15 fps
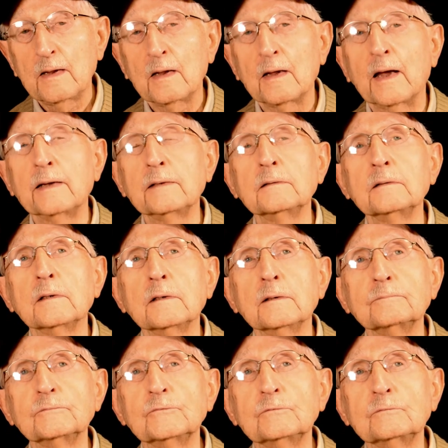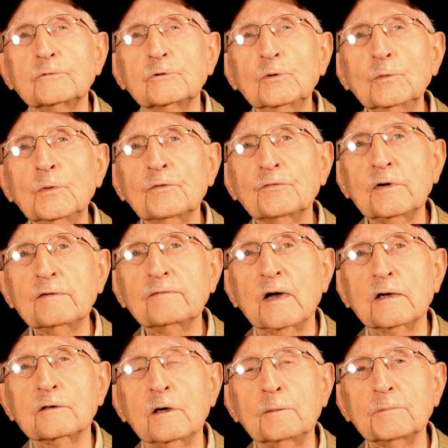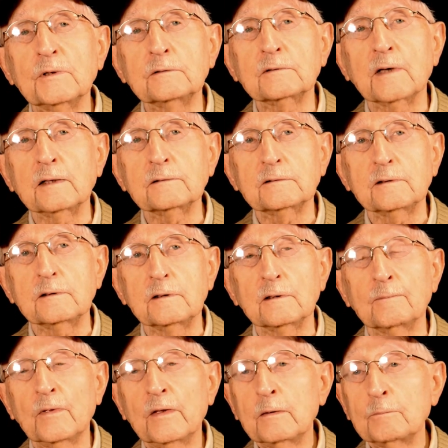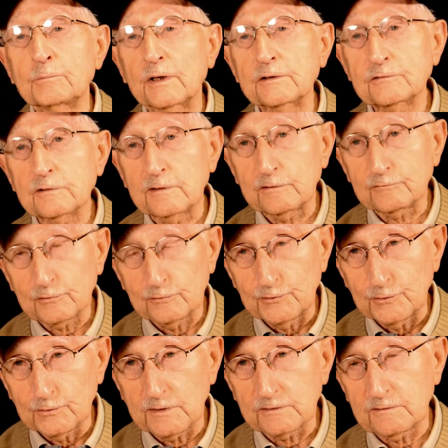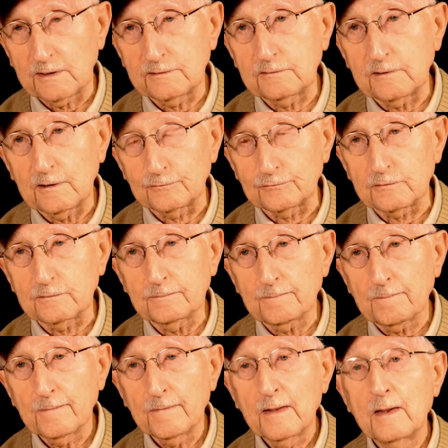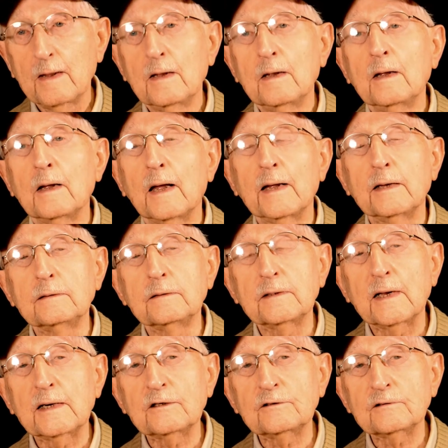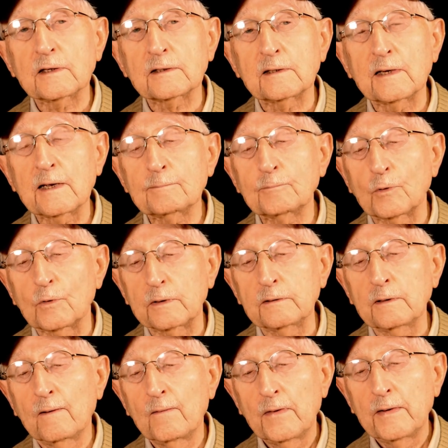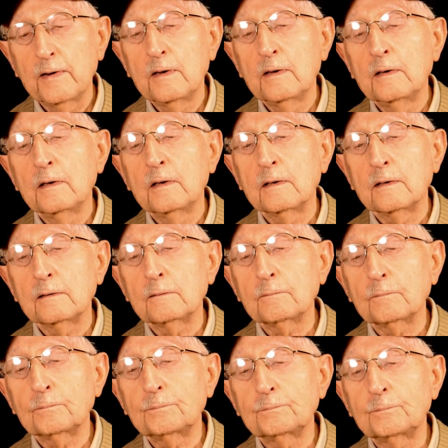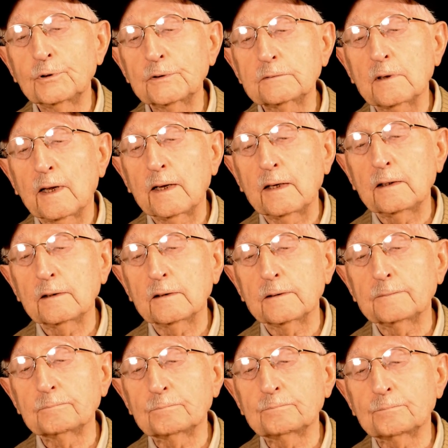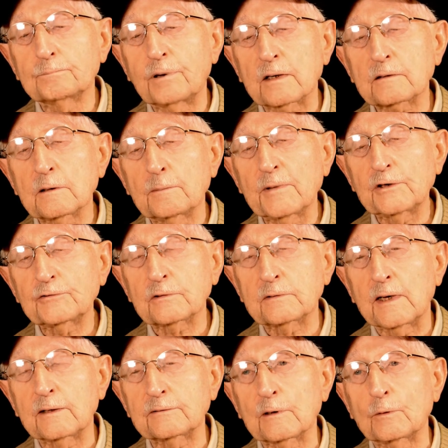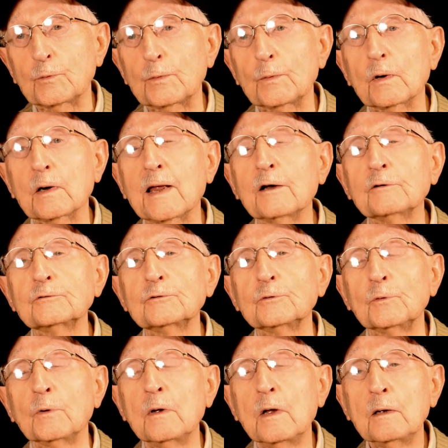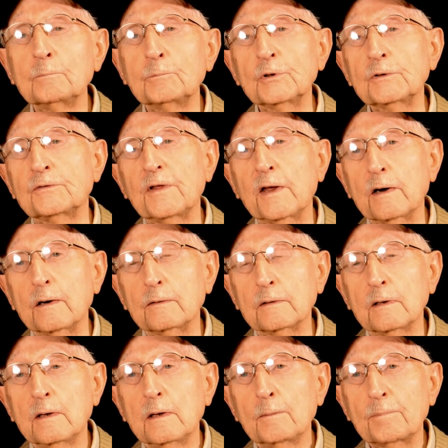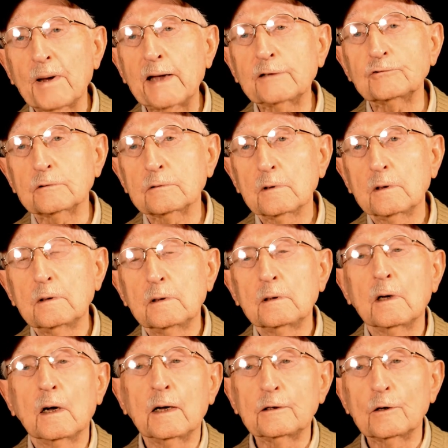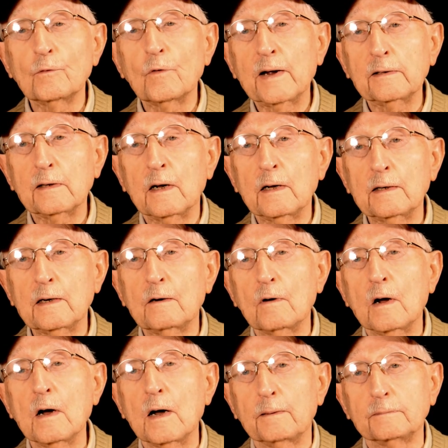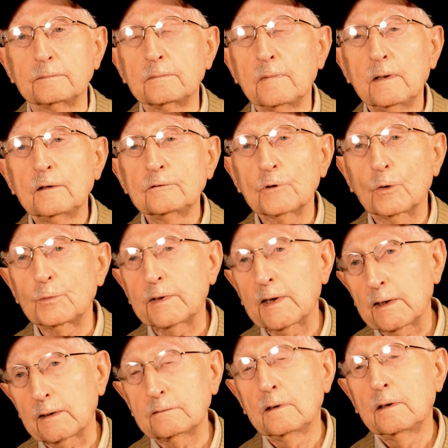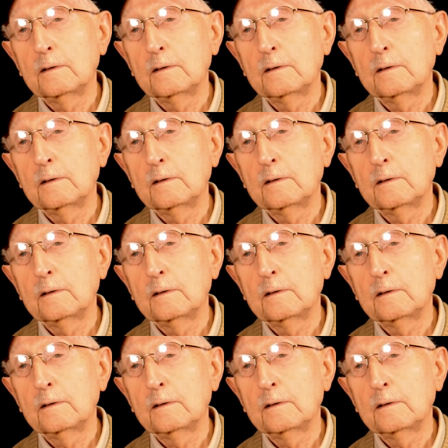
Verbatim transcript: And 2 and 3 of our companies got the Presidential Unit Citation, and the 82nd Airborne put a proclamation out that we were allowed to put their patch on the right, on our arm. So we had